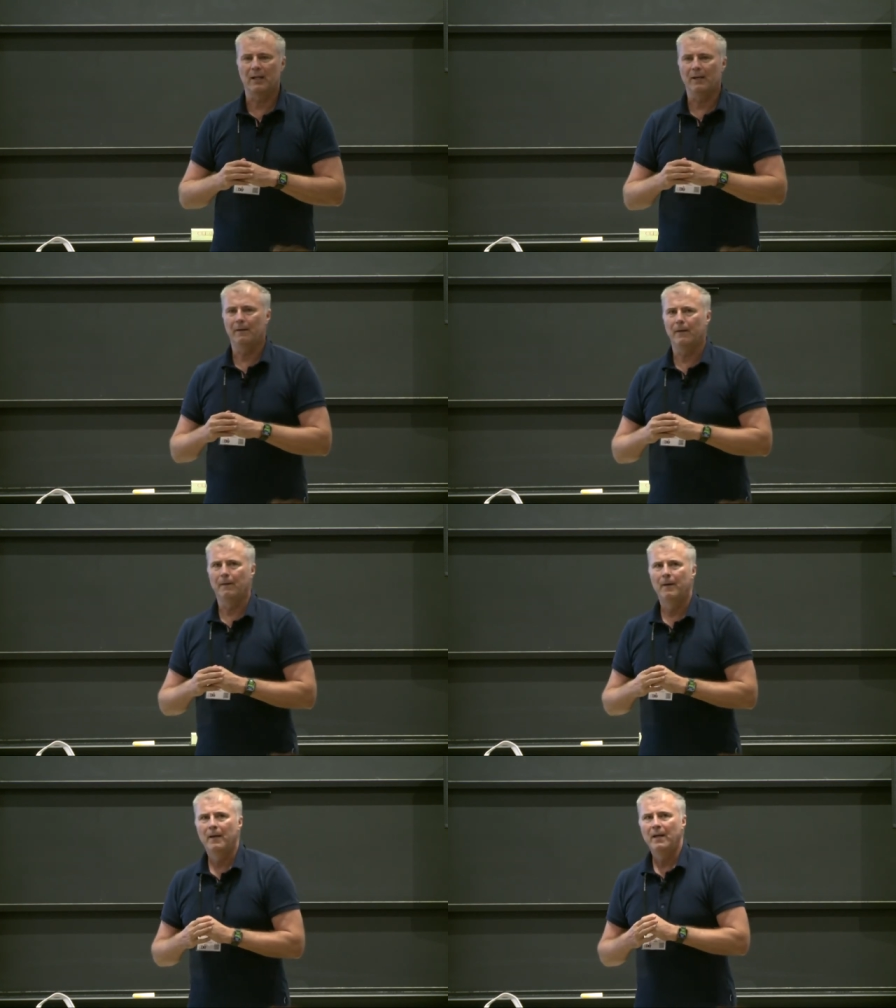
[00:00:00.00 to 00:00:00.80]
And
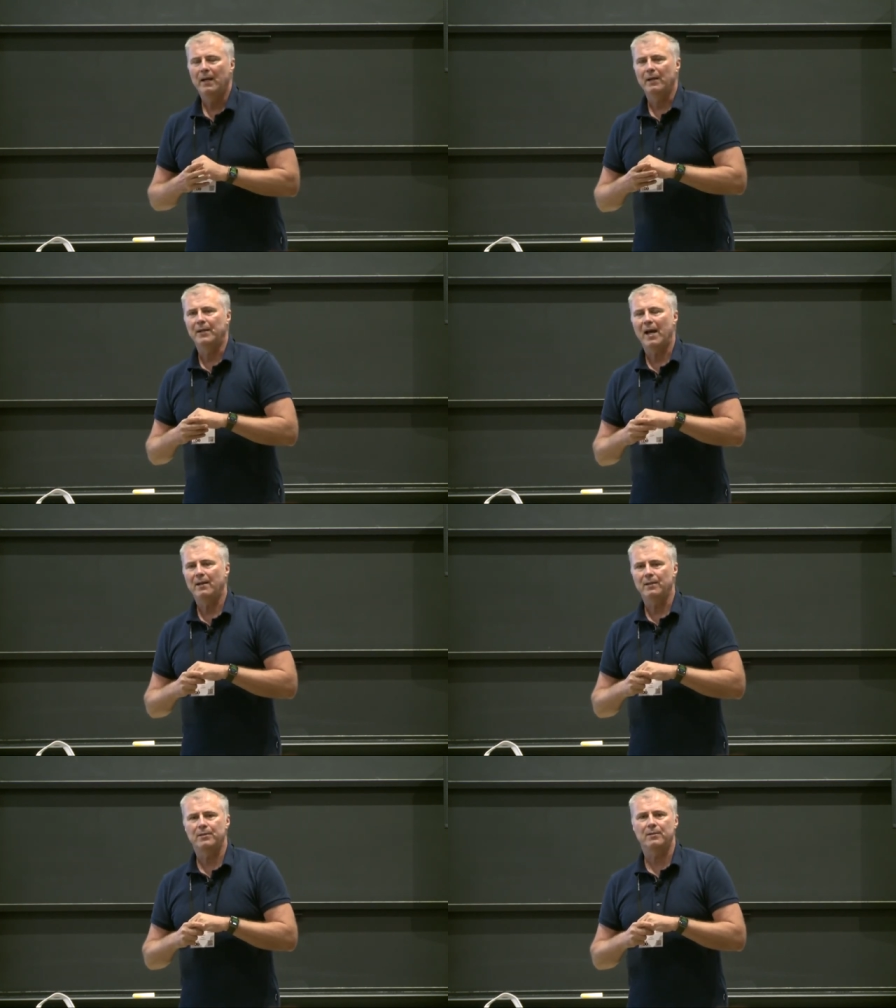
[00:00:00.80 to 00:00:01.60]
that
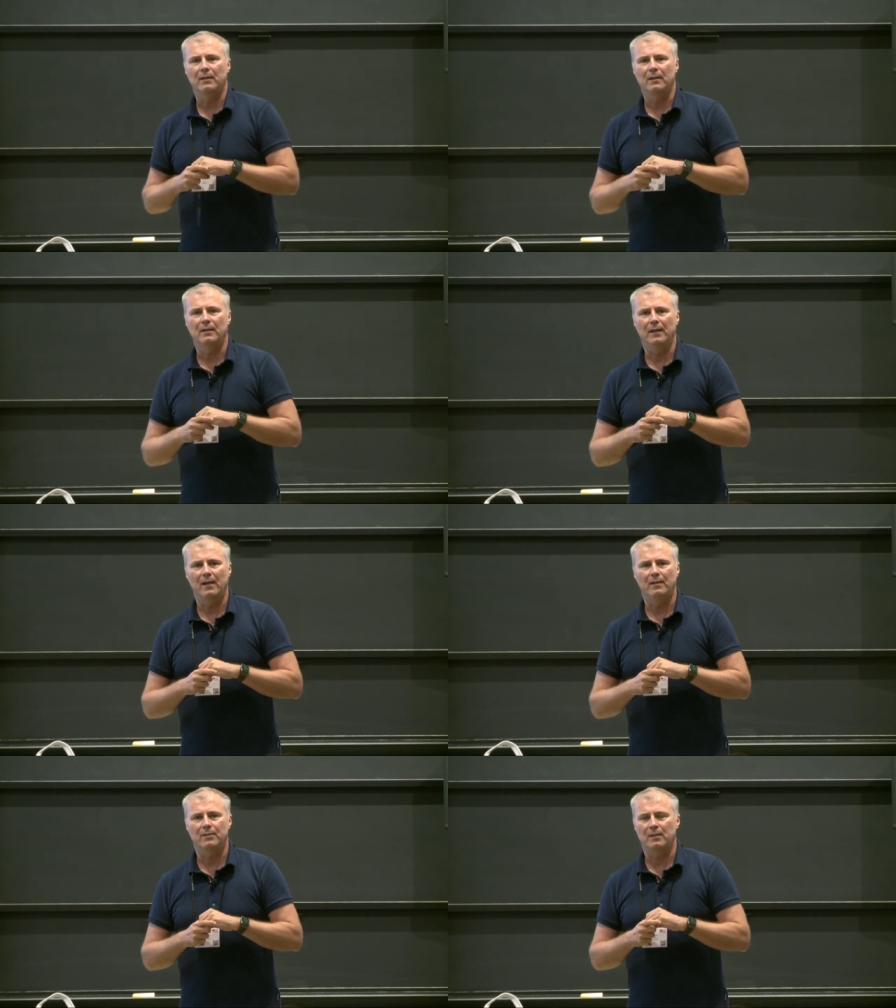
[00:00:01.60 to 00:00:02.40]
is
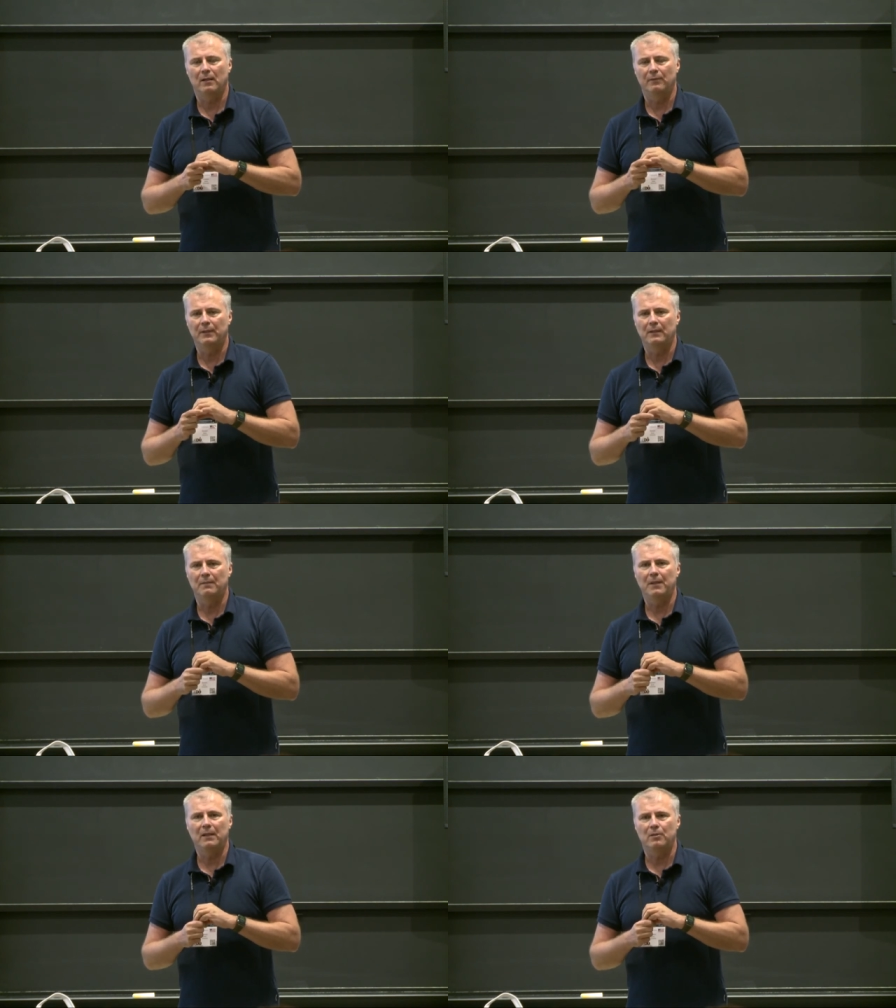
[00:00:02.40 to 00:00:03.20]
kind of the
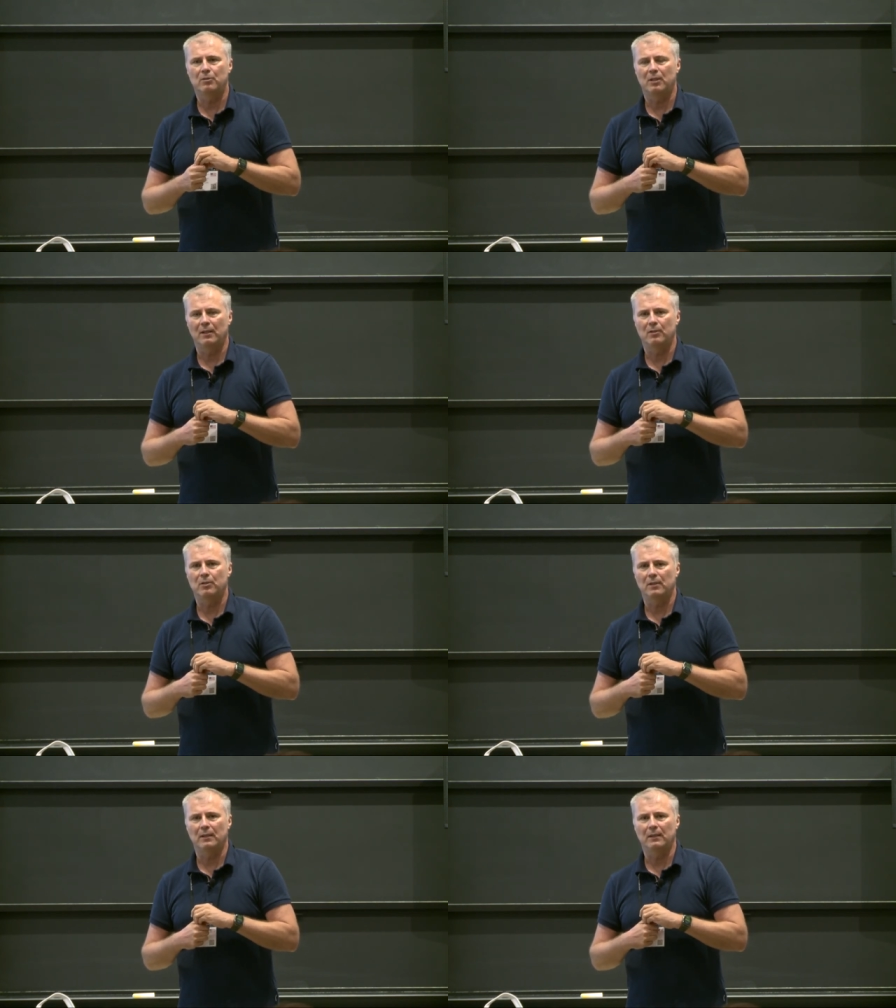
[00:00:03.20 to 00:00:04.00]
biggest
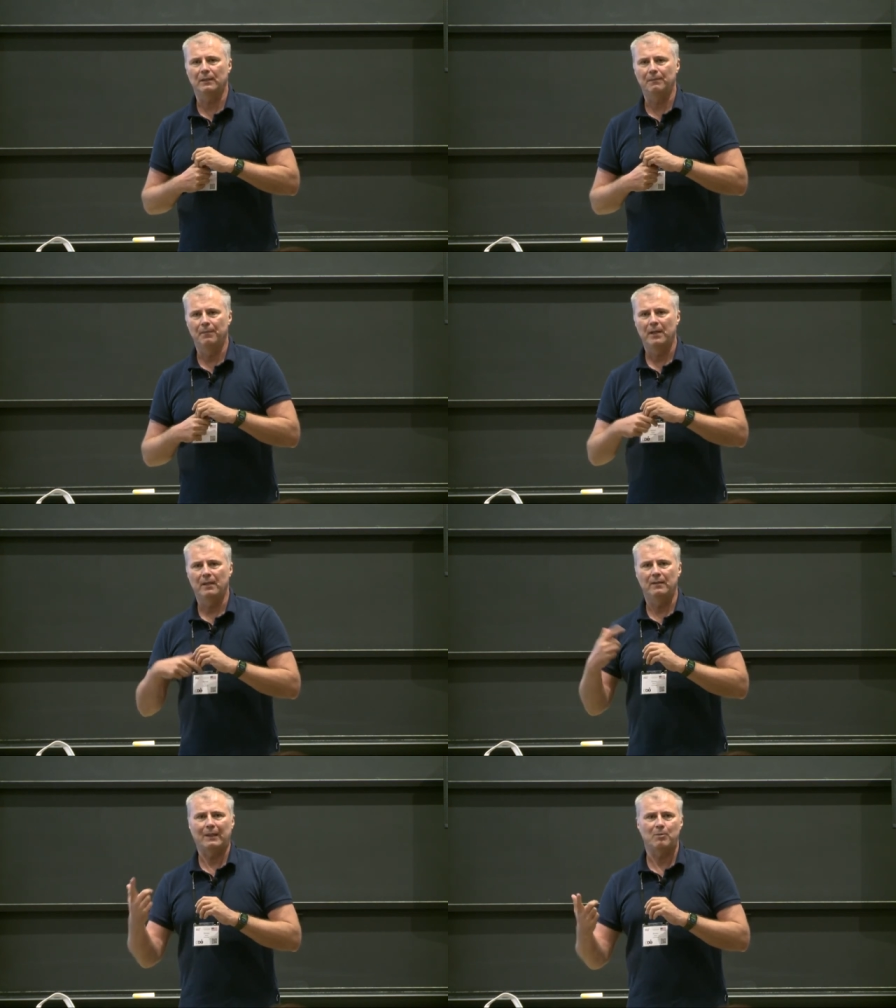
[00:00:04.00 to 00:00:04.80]
change
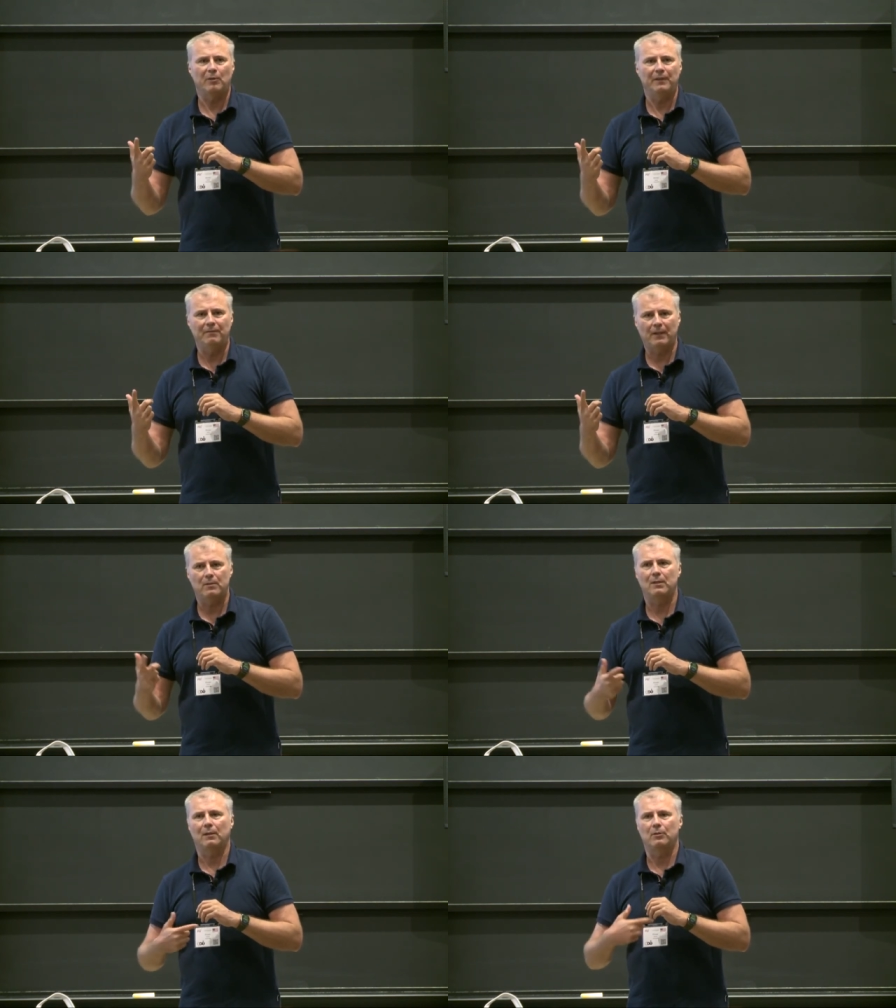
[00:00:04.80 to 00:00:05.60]
in terms of
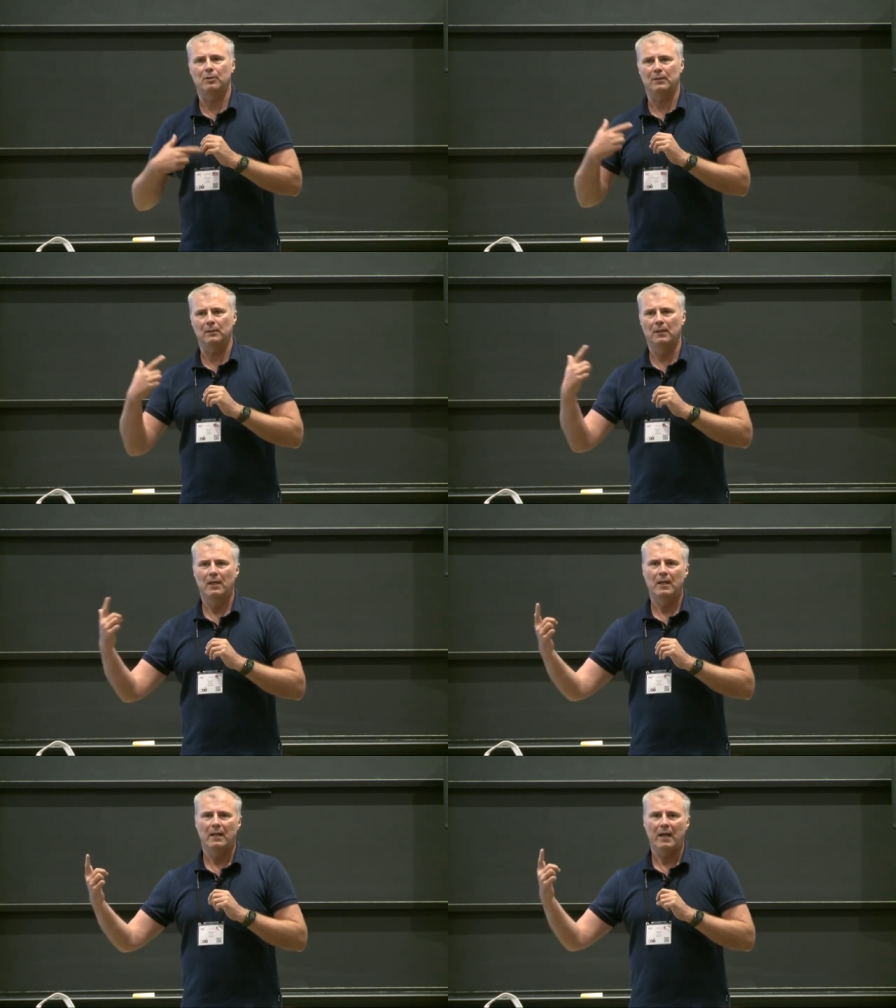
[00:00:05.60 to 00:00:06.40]
infrastructure
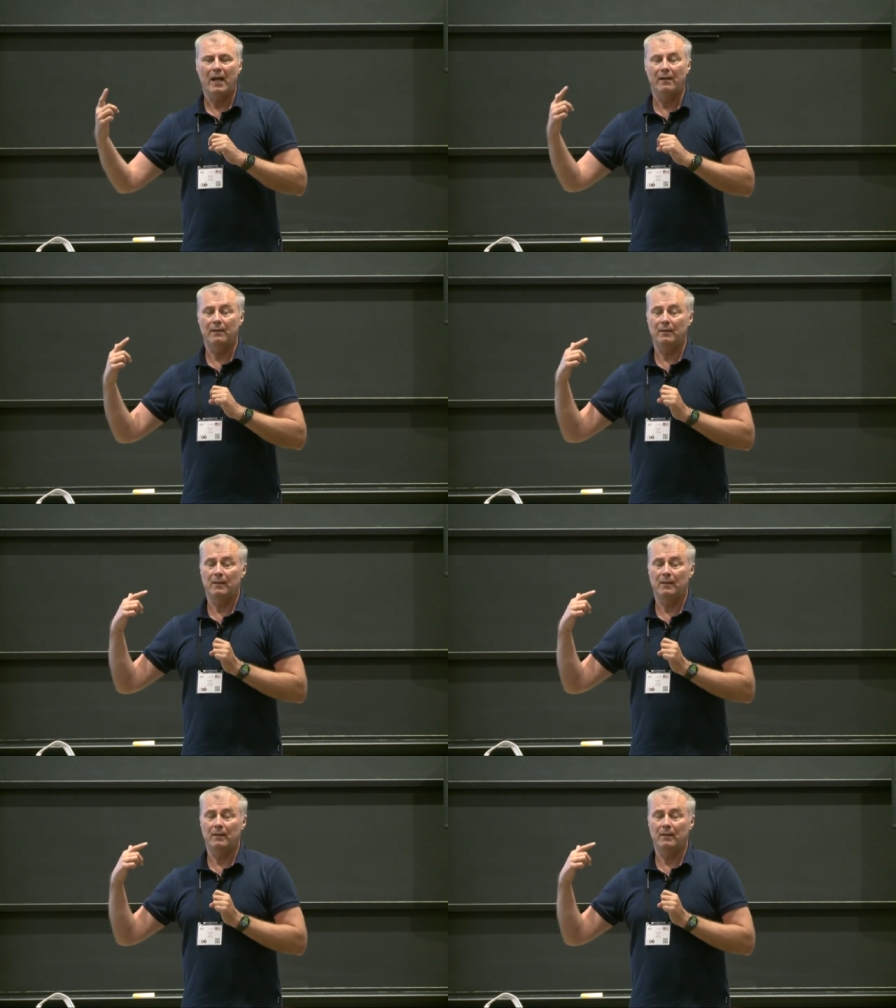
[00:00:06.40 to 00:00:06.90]
and